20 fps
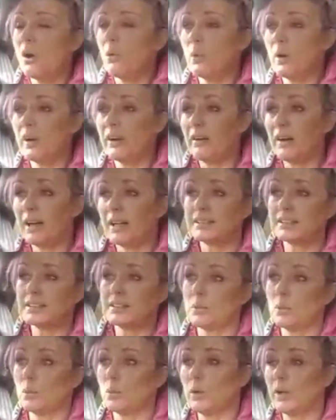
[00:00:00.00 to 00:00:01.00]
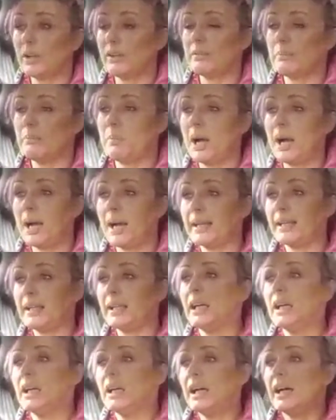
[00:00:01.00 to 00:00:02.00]
Whereas with my
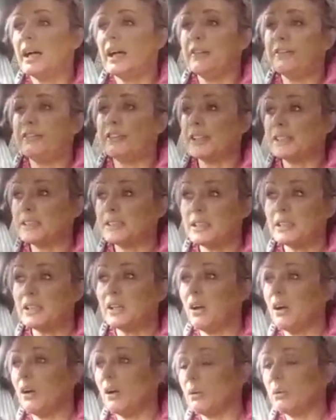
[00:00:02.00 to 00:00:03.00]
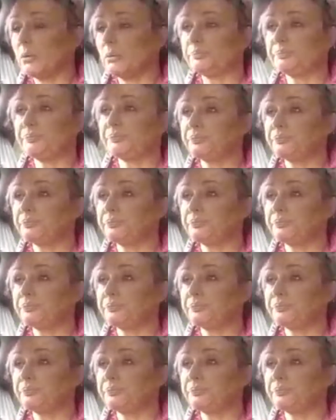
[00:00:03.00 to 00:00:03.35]
Physico